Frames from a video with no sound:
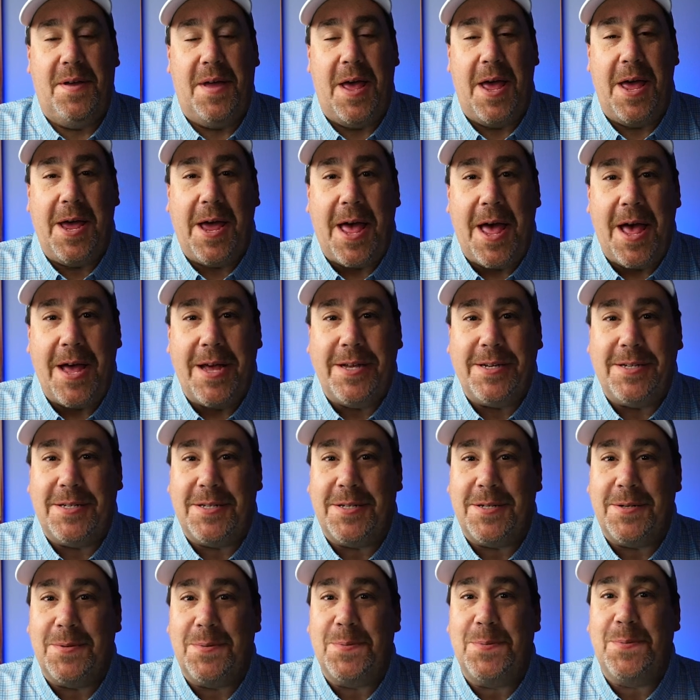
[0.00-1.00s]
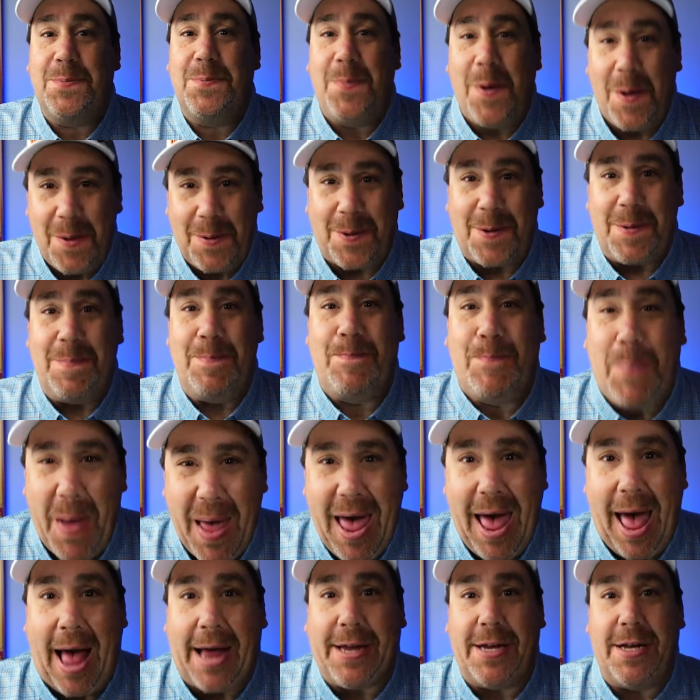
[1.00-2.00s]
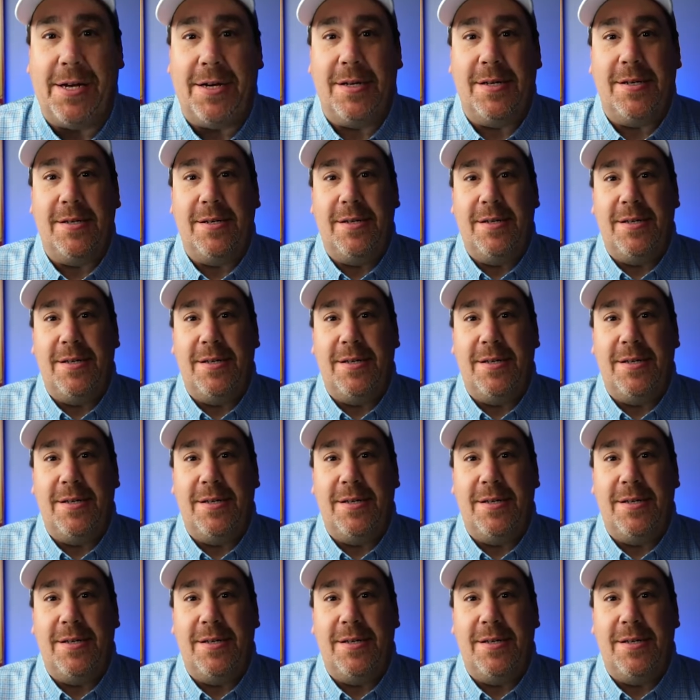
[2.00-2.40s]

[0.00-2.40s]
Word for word: Hey guys, welcome back!